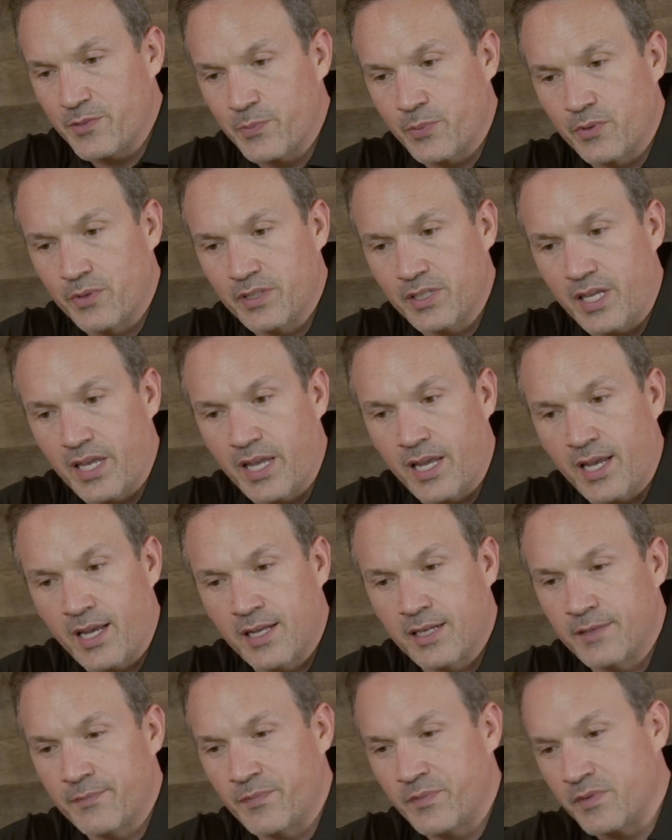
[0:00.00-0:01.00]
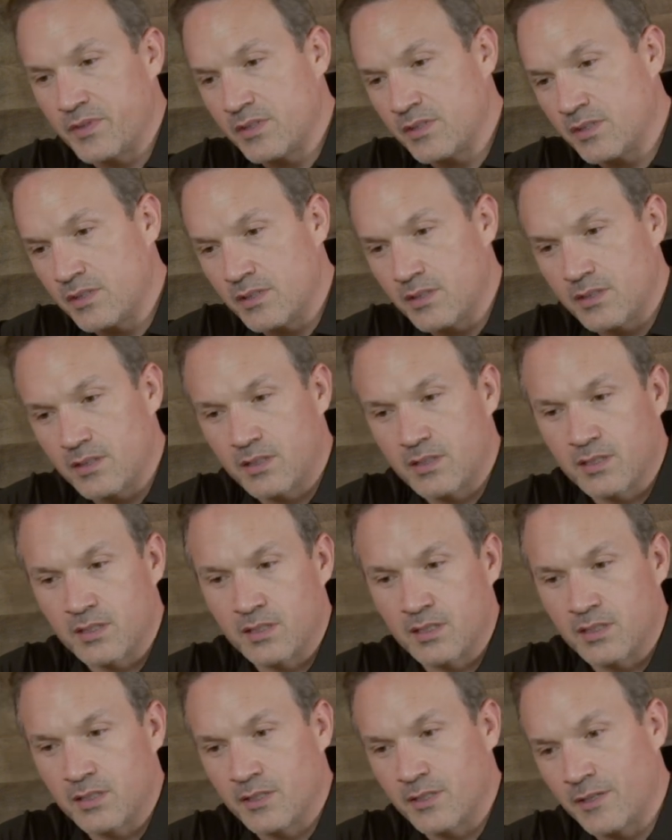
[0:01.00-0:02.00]
point and
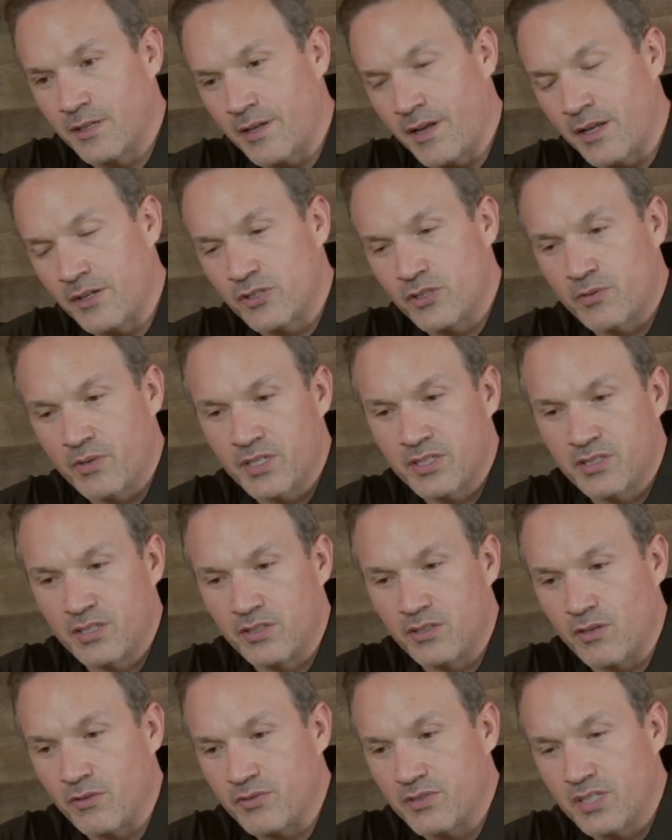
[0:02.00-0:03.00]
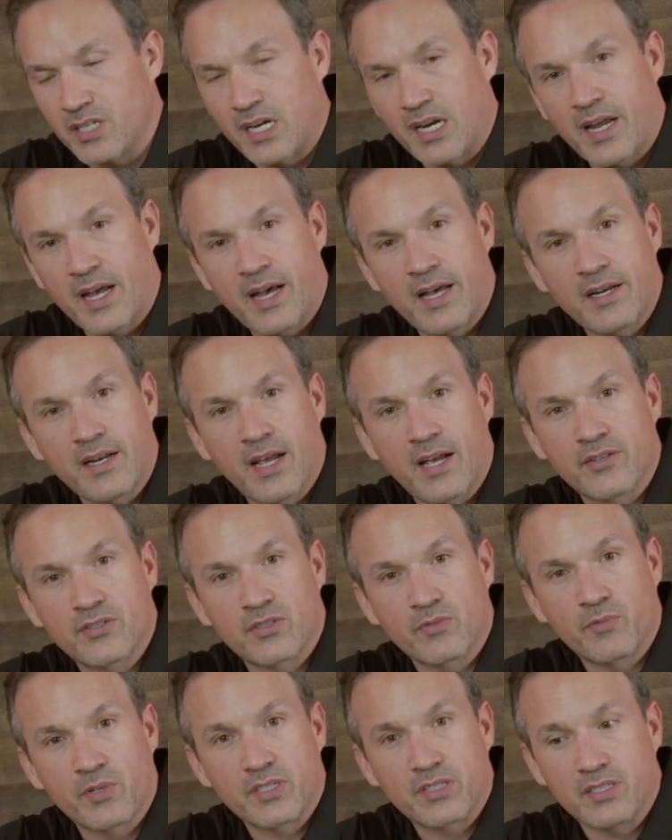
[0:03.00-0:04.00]
the interesting notes that it had as
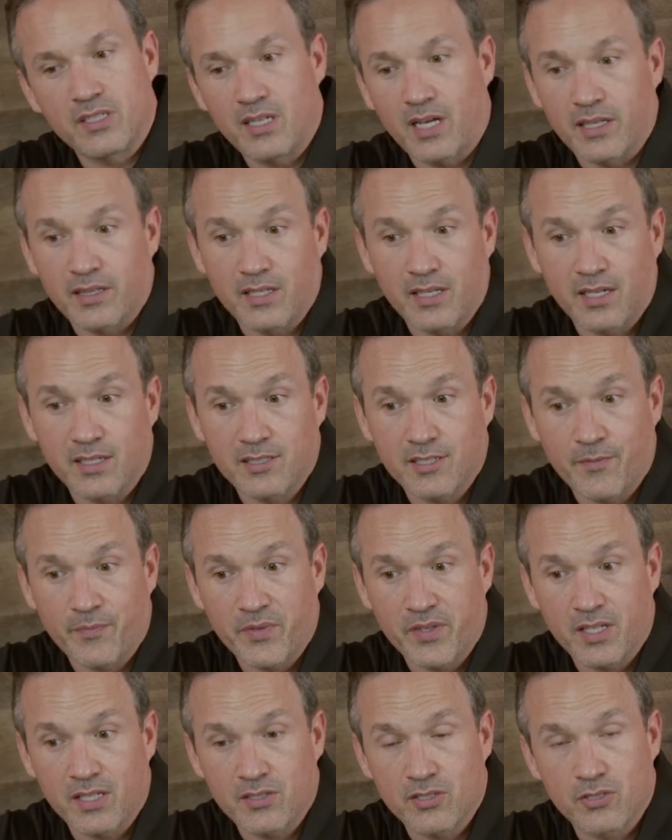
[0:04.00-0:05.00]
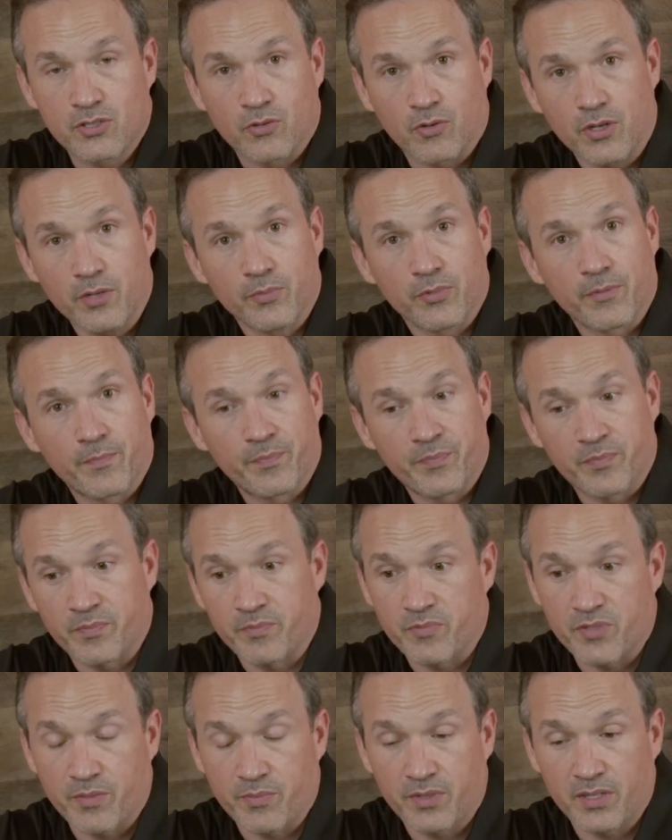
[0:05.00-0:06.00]
a whiskey, I think it's something that's enjoyable
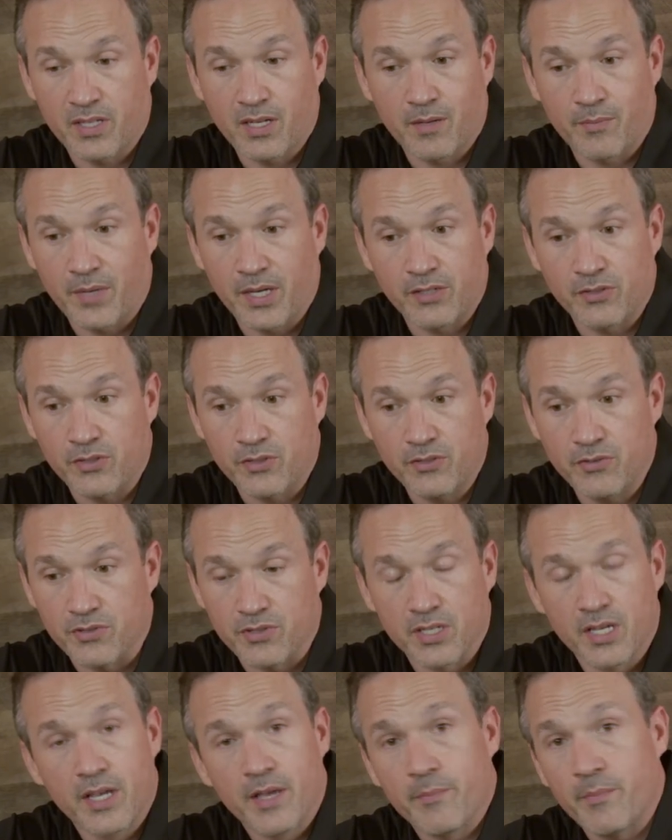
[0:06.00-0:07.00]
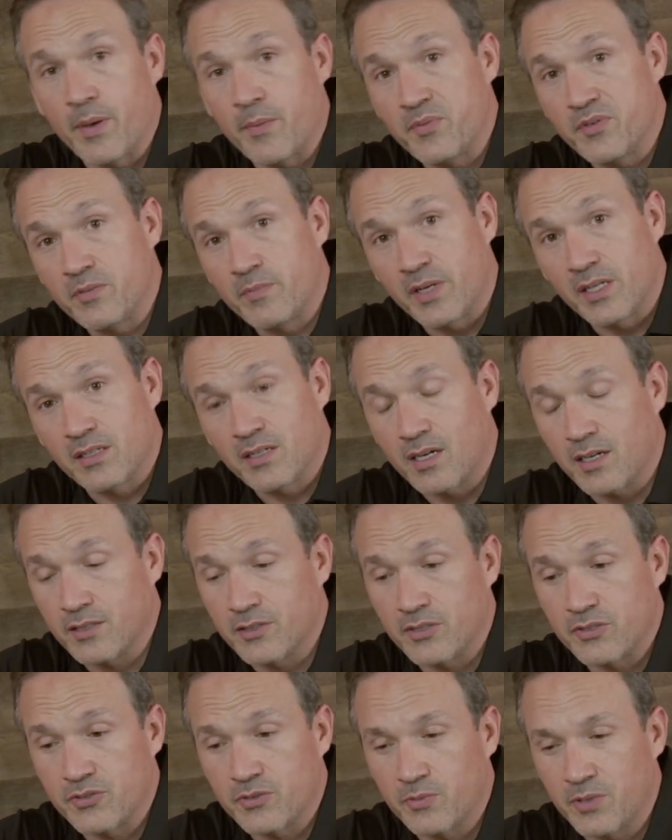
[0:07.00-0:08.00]
and something that I might use maybe to make
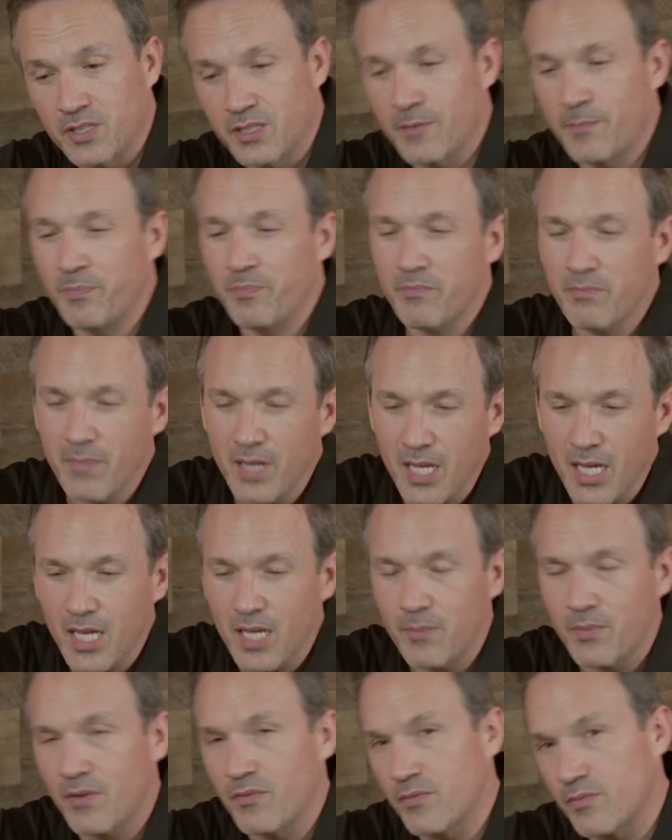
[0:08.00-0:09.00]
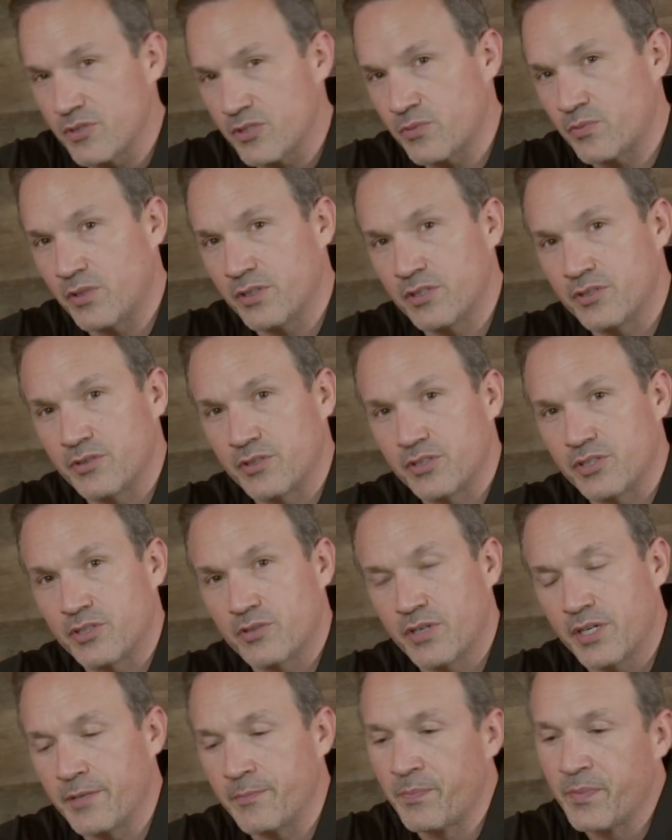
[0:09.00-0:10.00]
cocktails with, and maybe every once in a while to drink
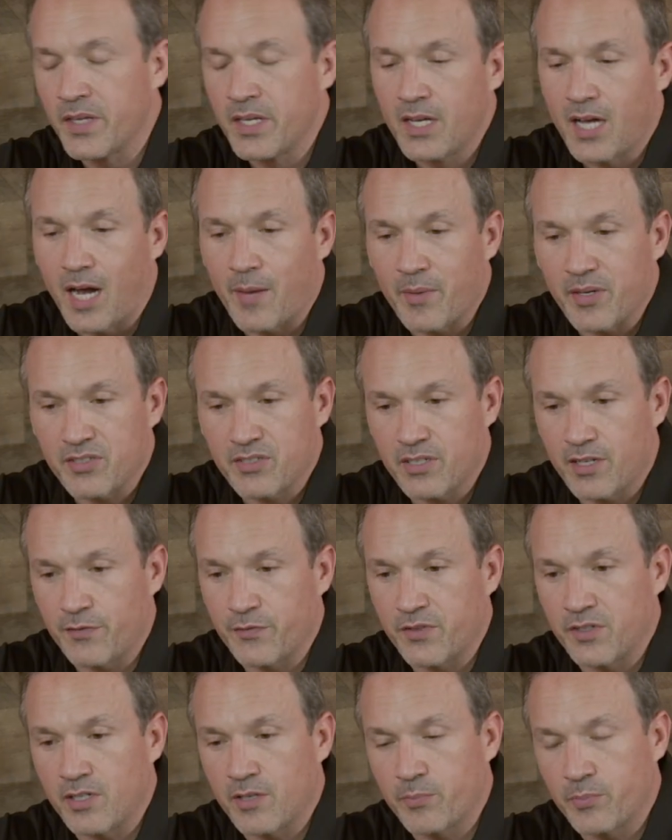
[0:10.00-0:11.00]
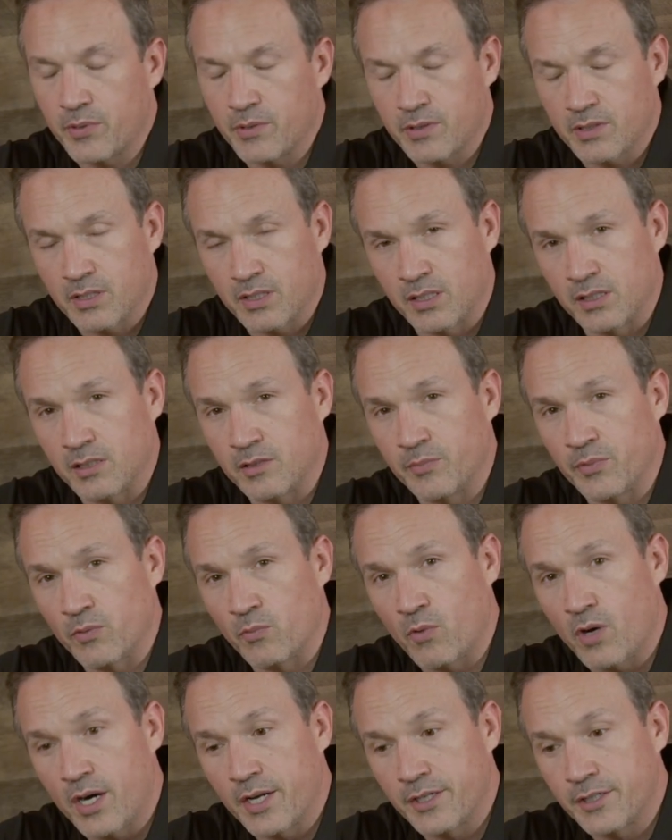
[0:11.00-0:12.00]
straight. I might soften it up with a little bit
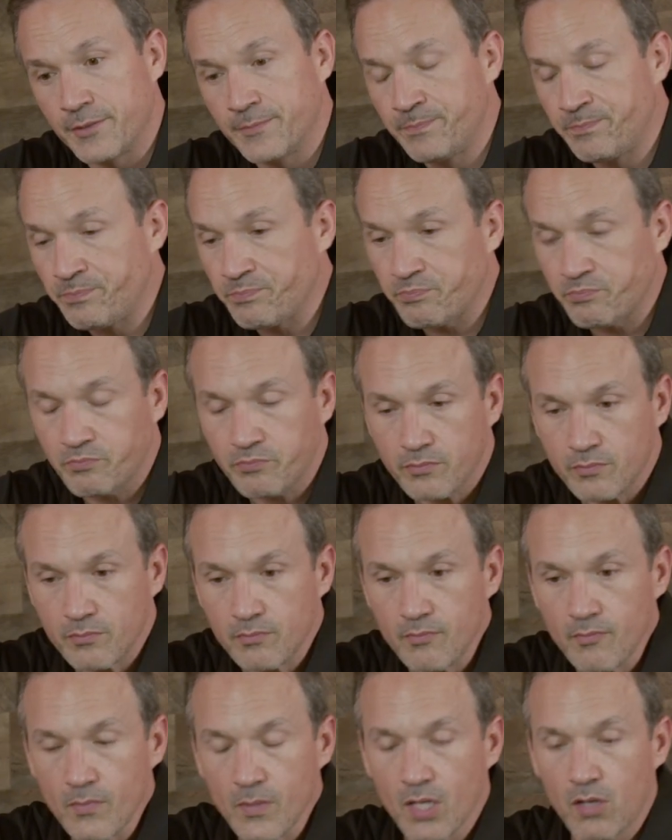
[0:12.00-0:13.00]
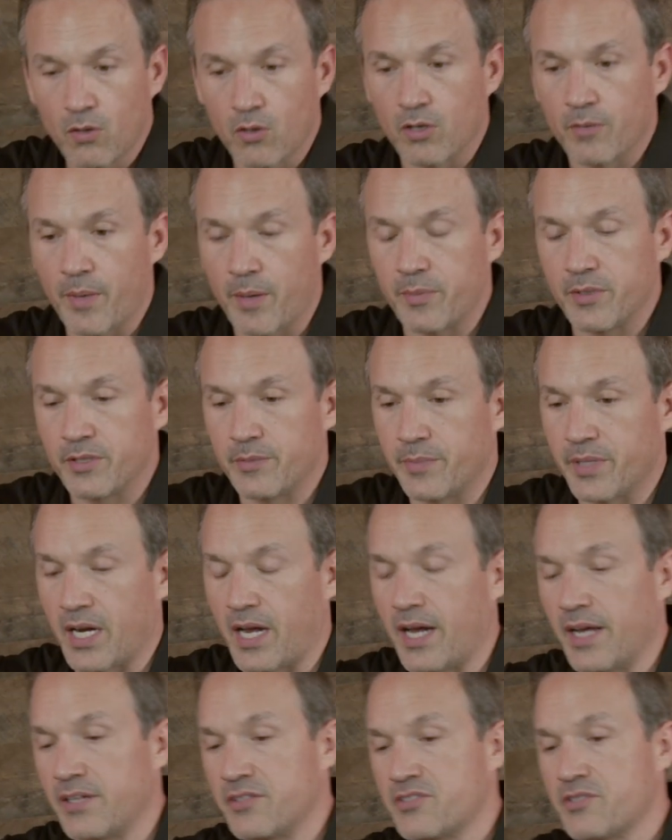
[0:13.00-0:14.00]
of water or maybe a little bit of
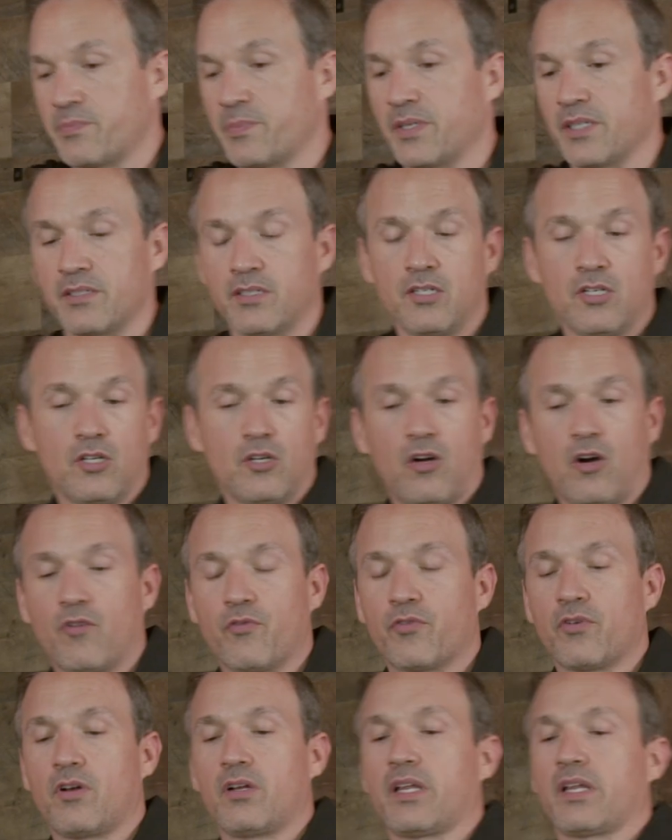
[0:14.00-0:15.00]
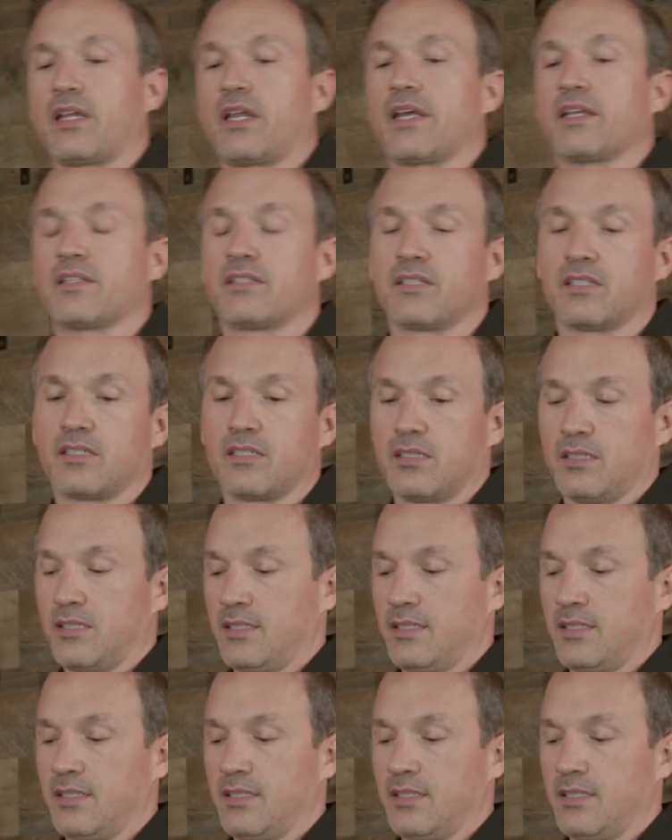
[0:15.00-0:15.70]
ice, but overall I liked it.